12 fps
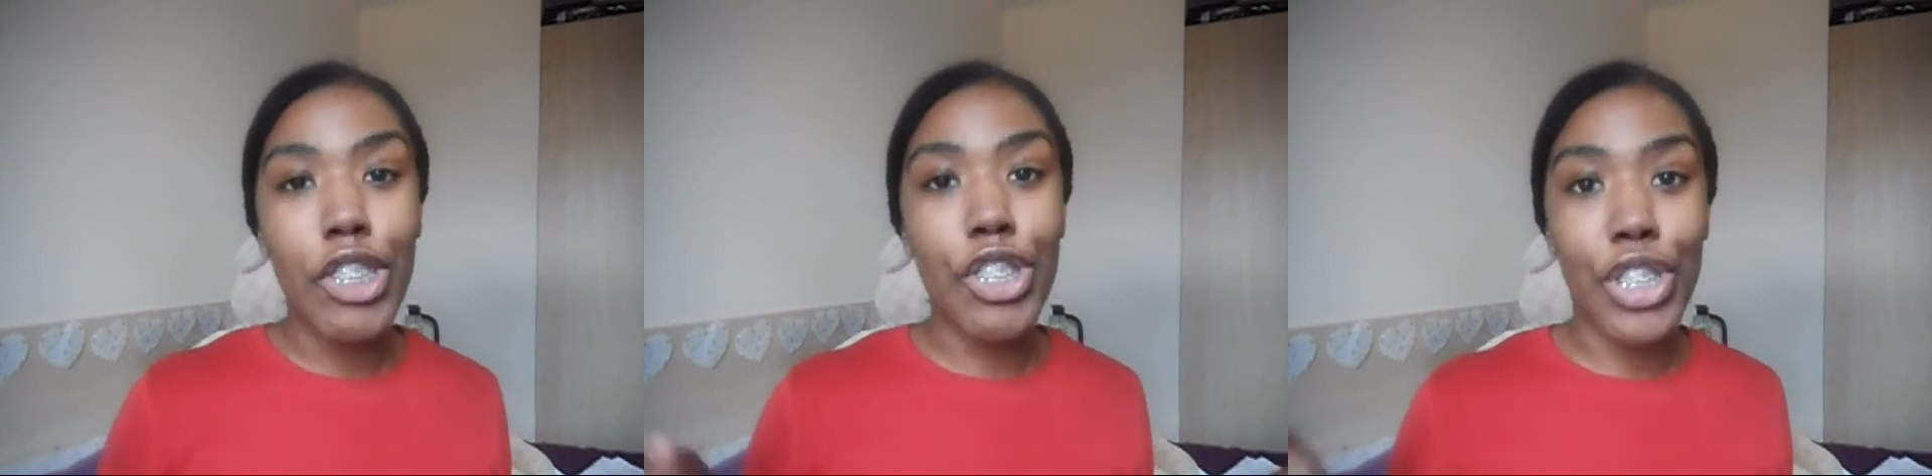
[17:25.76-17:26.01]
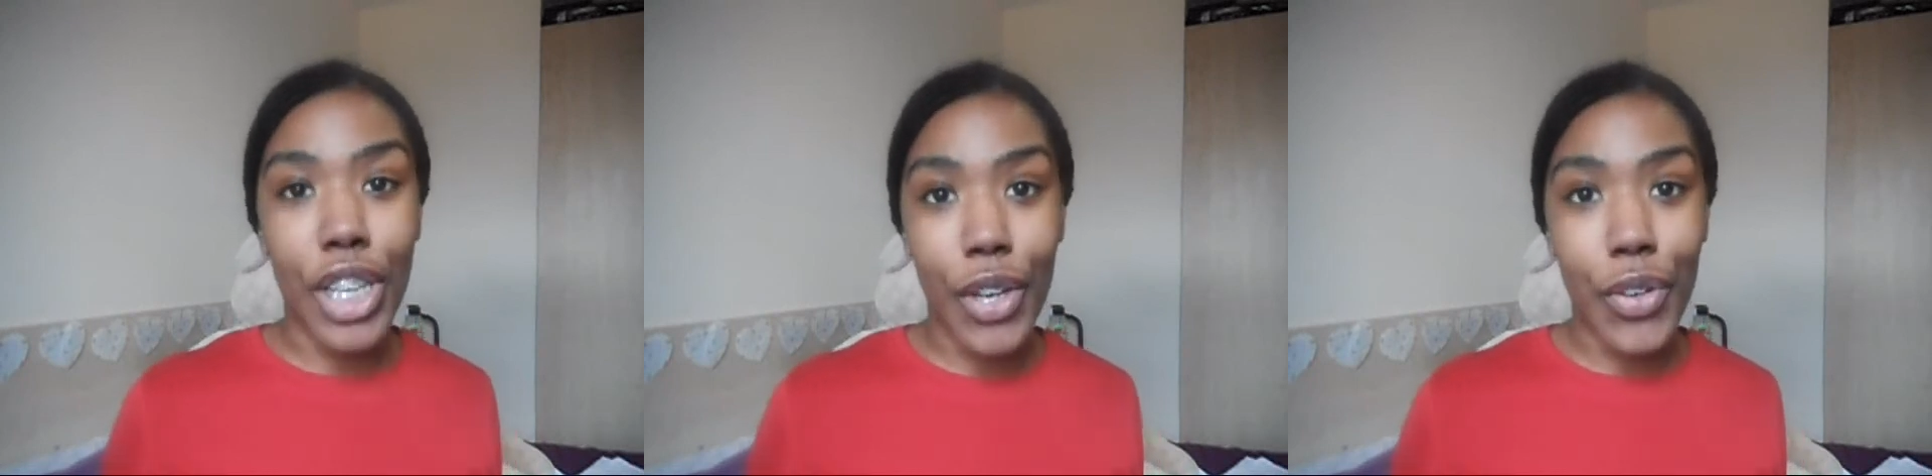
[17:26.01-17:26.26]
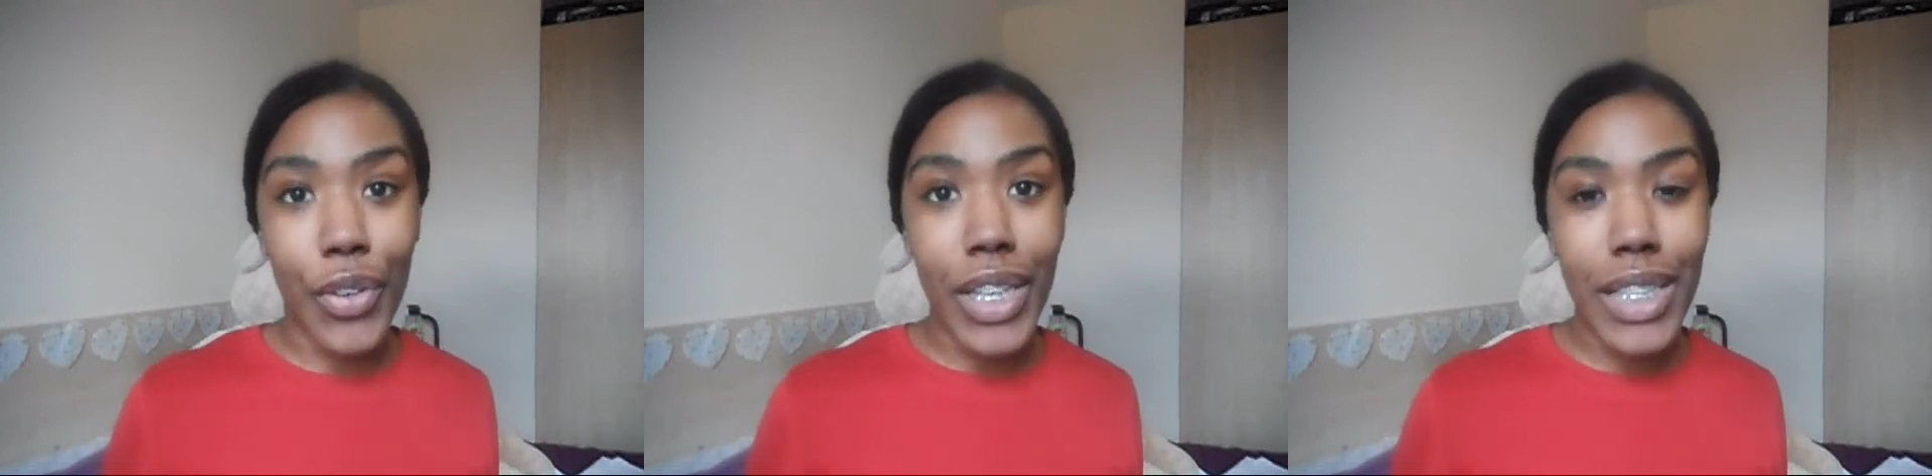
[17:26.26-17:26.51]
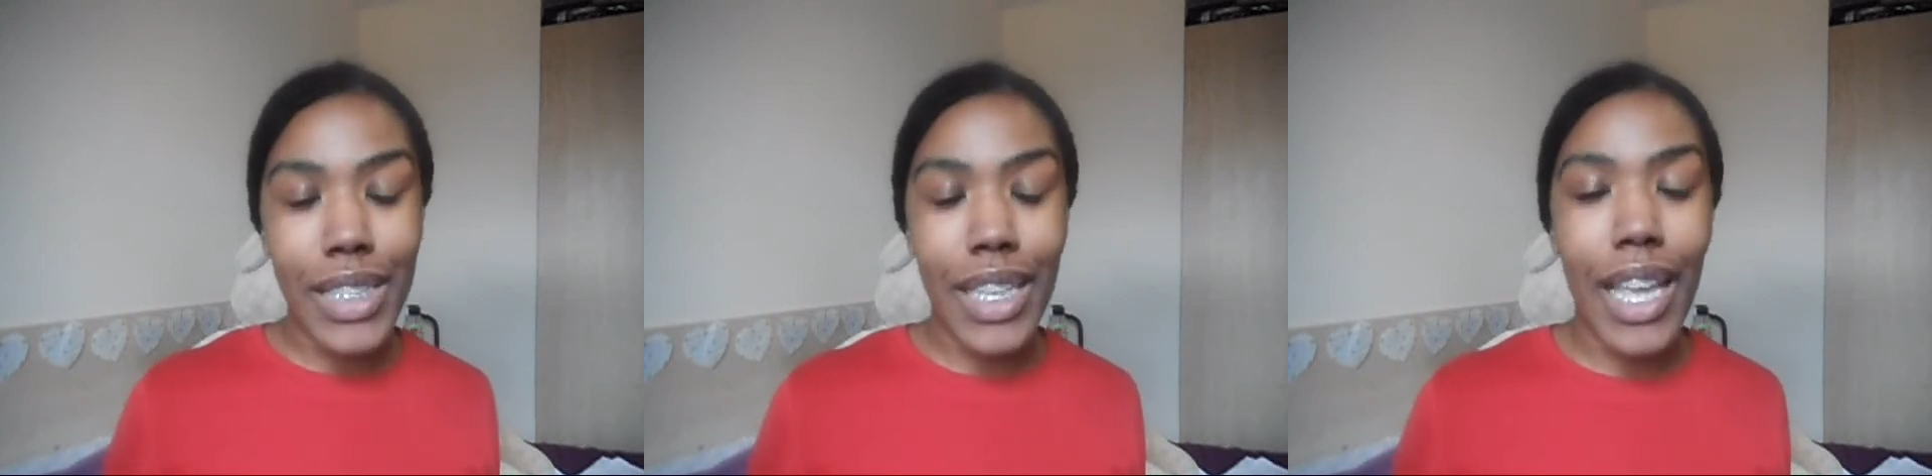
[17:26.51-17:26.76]
share
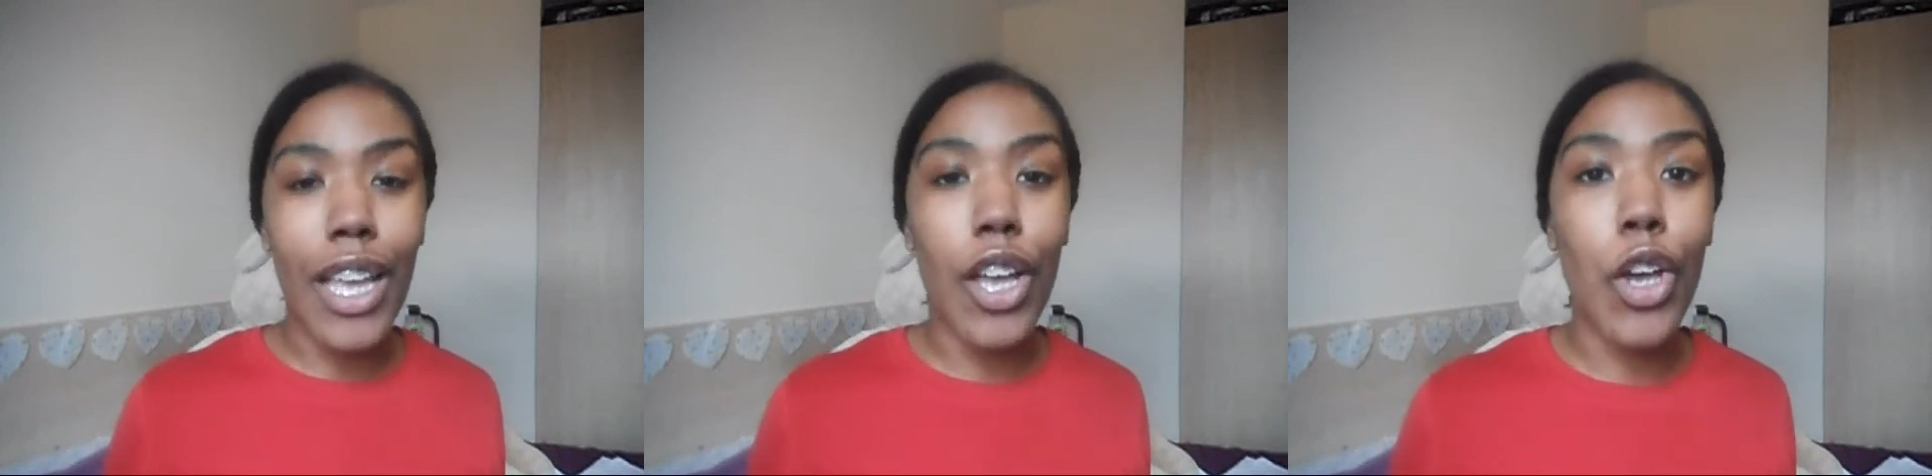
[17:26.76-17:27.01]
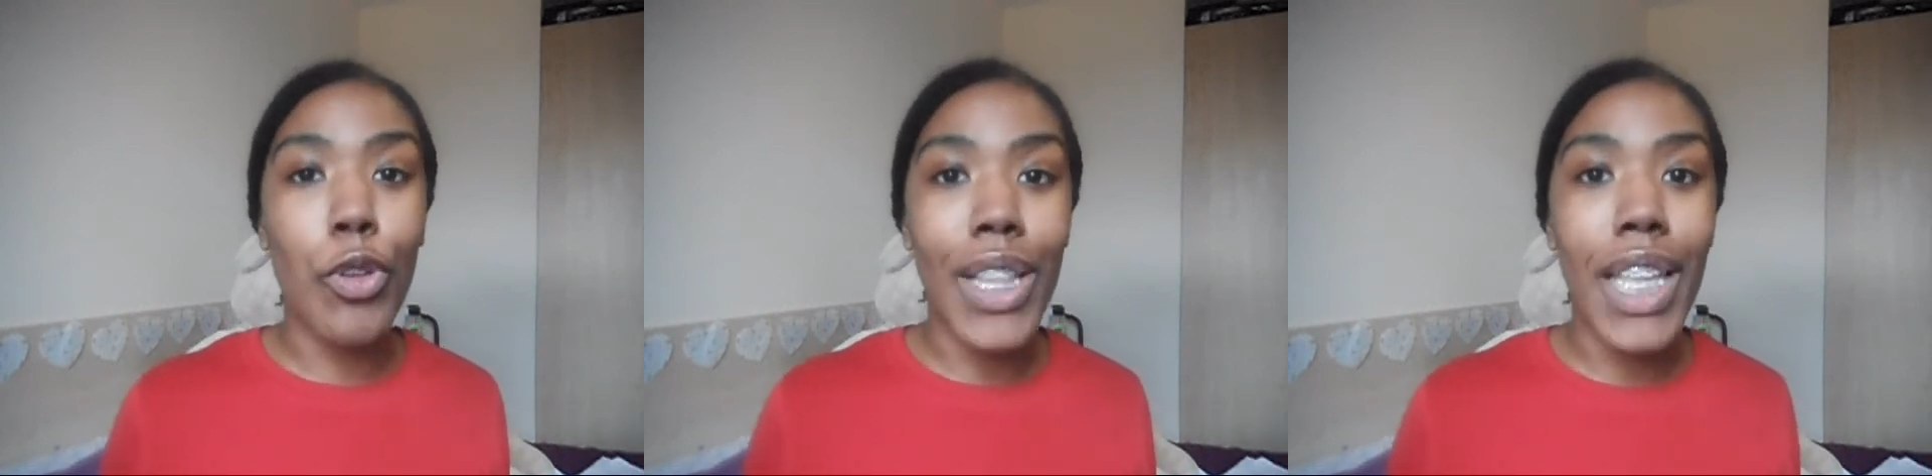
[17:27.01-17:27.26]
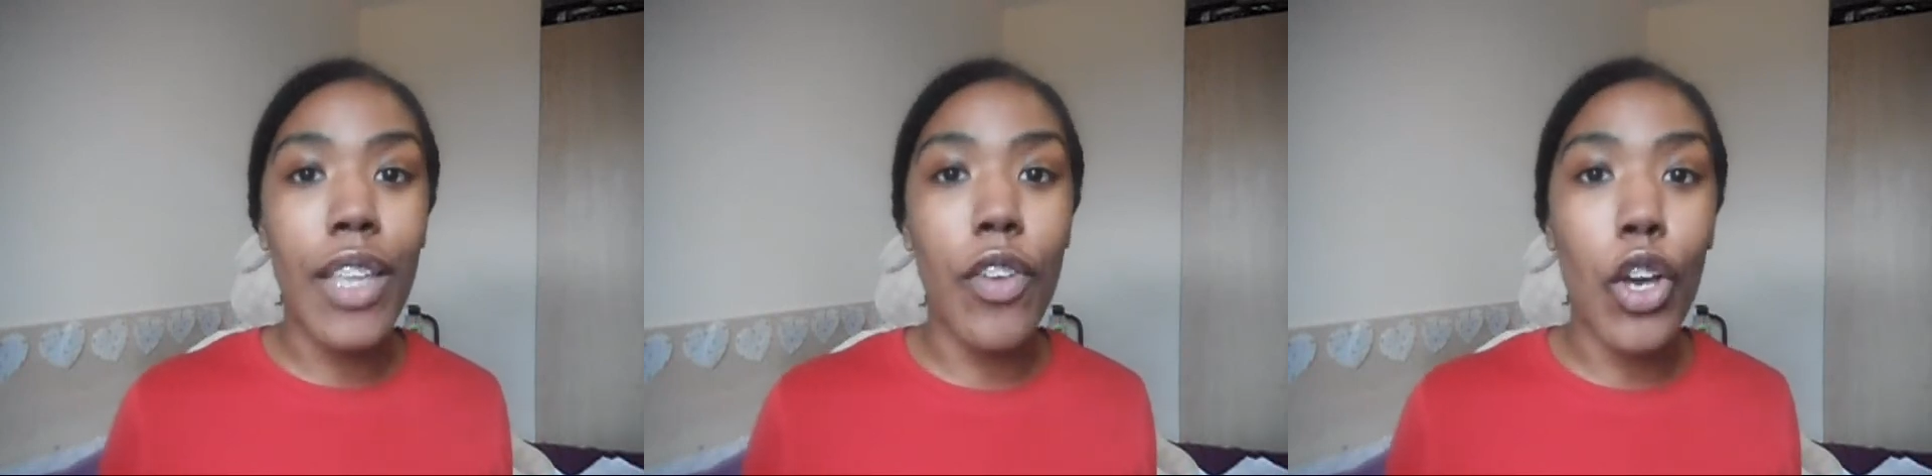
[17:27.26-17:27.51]
it and leave